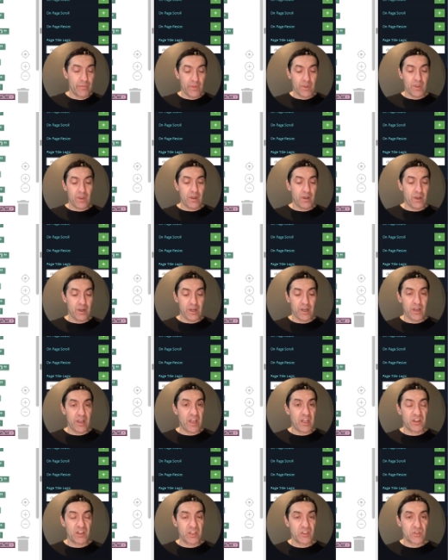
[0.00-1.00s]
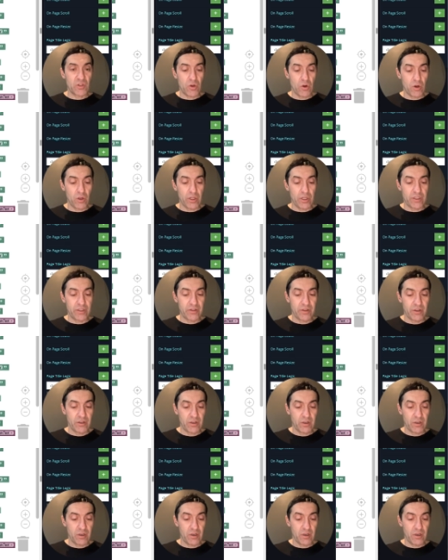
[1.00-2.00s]
uh, and let's call it
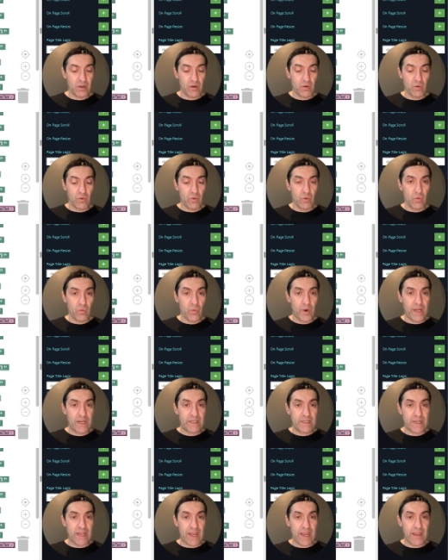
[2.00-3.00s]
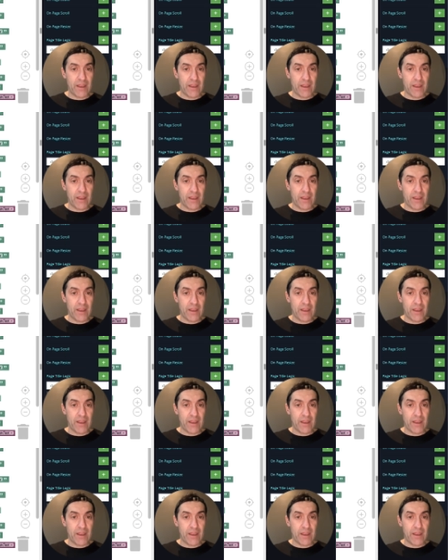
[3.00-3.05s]
weekday.